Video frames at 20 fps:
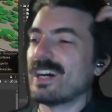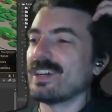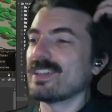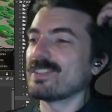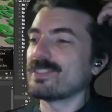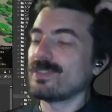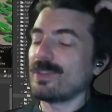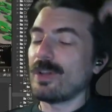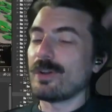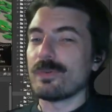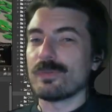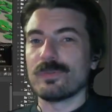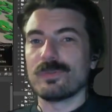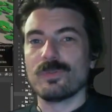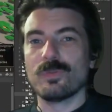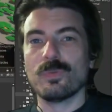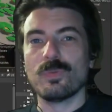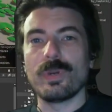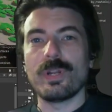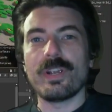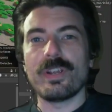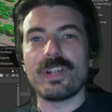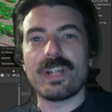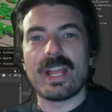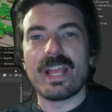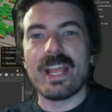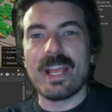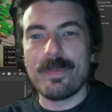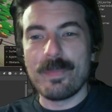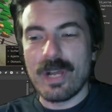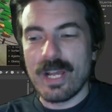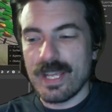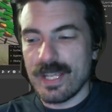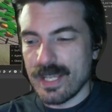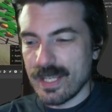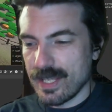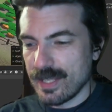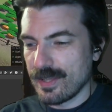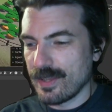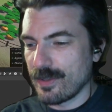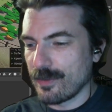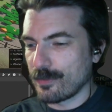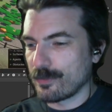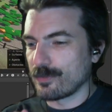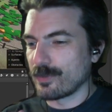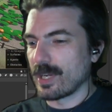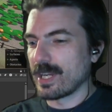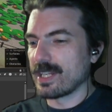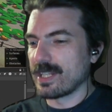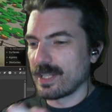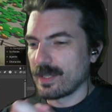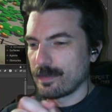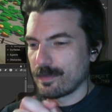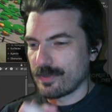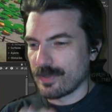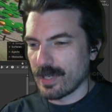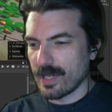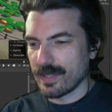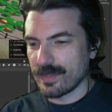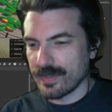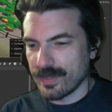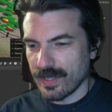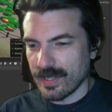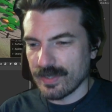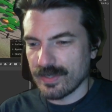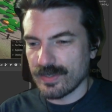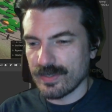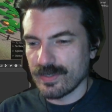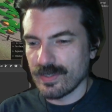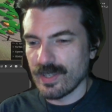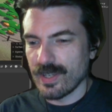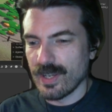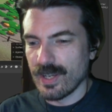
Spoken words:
So where am I in the writing process?